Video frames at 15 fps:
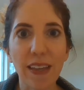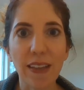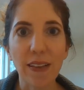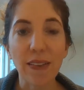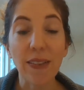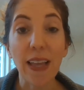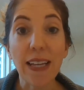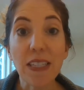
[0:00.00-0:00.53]

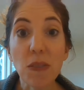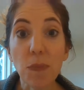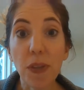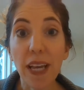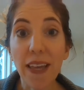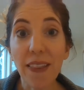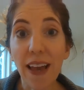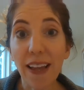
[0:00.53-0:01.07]
Let's
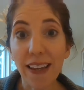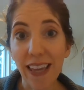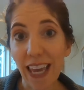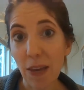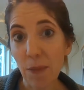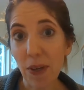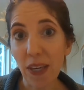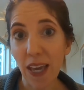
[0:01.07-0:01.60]
play that
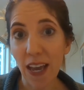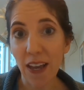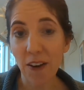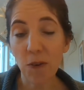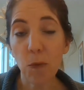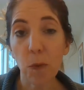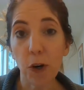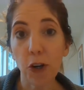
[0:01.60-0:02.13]
game
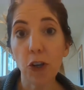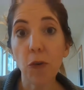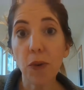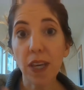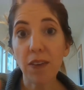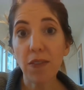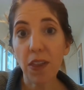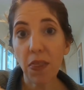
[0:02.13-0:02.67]
again where you
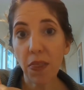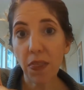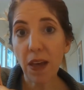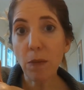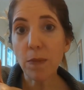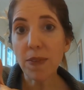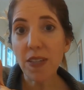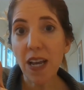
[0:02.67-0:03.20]
give a
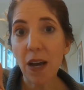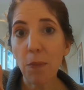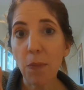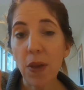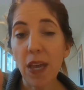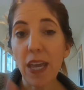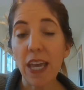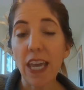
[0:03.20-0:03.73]
thumbs up
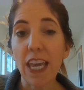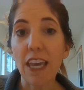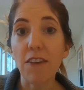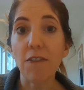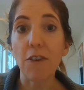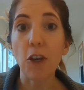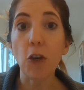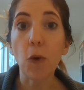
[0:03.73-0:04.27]

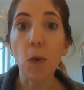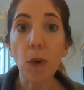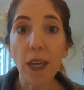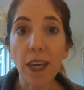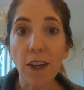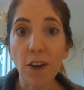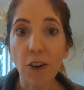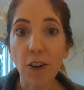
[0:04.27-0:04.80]
if you
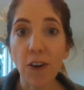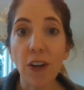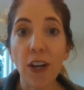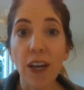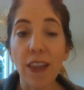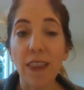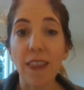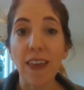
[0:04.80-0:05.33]
hear
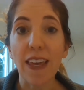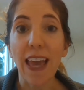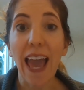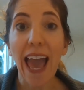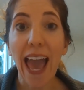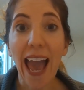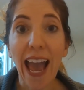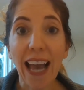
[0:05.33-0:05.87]
the
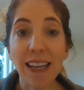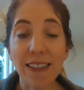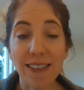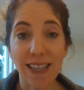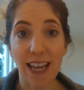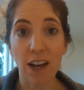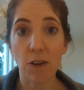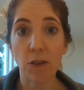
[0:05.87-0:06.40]
ah
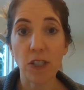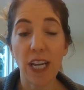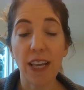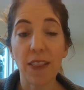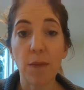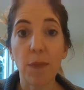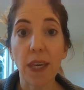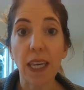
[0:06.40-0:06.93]
sound at
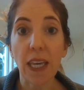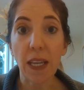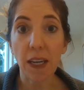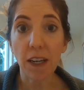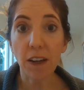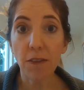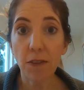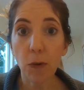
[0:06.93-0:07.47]
the
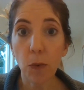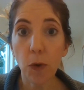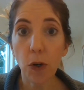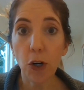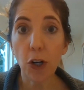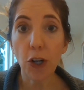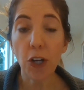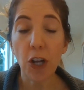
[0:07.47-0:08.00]
beginning of the
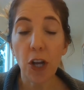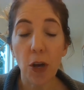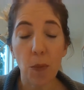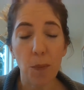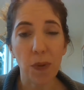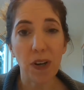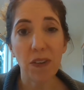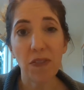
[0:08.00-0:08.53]
word,
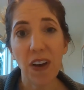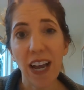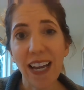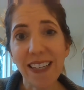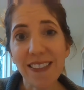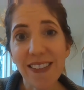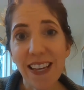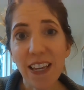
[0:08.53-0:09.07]
but if I
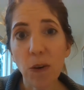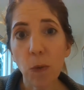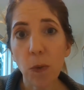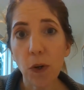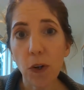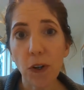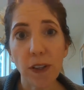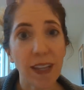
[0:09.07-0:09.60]
say a
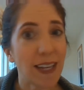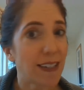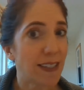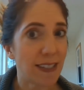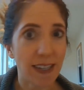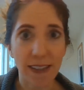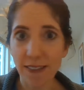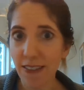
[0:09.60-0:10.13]
word that
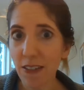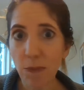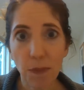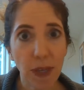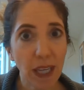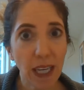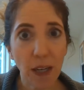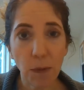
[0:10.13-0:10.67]
doesn't
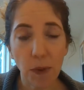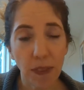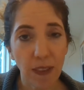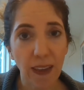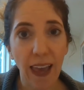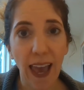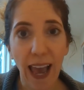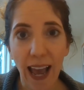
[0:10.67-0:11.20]
begin with
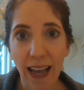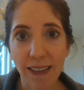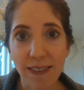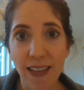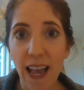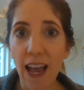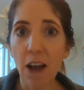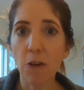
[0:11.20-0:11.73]
the ah
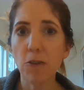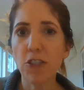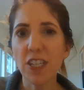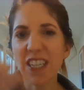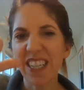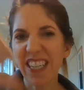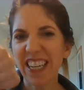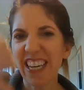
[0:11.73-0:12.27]
sound,
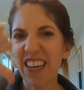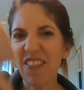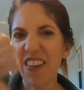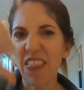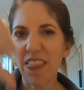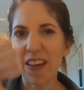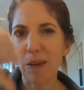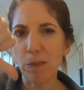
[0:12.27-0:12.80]
give a
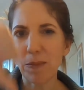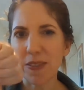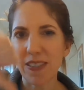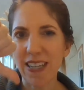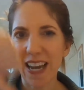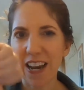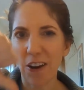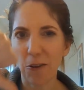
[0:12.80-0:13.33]
thumbs
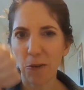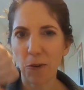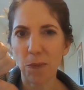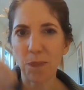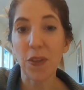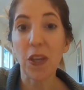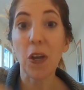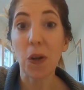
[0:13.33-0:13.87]
down.
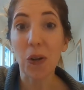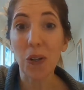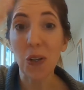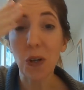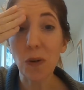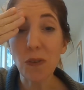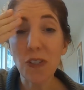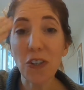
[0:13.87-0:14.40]

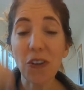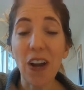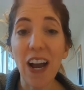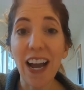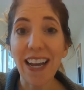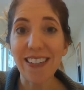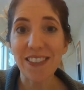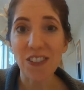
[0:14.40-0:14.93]
Close your
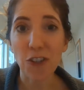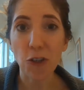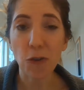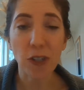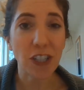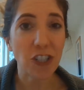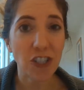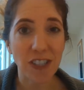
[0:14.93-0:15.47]
eyes so you
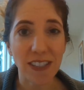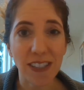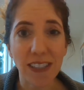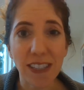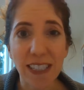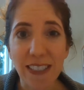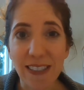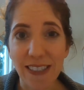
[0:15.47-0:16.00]
can just
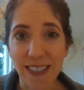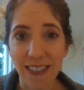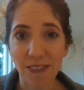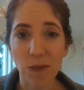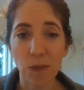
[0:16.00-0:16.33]
listen